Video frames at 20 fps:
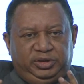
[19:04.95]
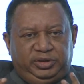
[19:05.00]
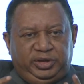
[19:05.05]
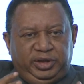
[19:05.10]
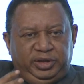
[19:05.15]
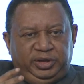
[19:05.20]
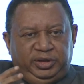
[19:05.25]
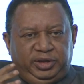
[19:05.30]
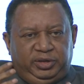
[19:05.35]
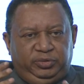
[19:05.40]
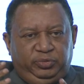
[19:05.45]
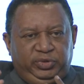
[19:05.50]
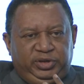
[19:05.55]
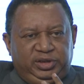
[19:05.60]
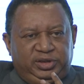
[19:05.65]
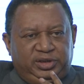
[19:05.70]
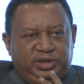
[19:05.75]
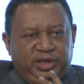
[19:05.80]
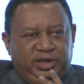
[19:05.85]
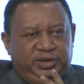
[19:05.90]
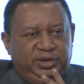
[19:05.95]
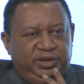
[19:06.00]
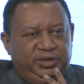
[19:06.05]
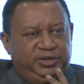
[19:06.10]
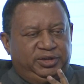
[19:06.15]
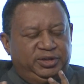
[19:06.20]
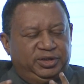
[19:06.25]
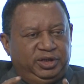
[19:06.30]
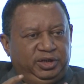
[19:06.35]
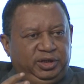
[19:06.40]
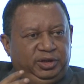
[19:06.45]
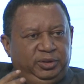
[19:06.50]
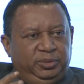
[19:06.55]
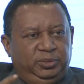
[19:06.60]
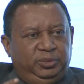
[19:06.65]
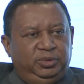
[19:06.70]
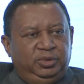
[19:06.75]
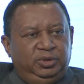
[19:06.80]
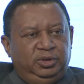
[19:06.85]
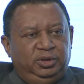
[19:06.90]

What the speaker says: trend that we started seeing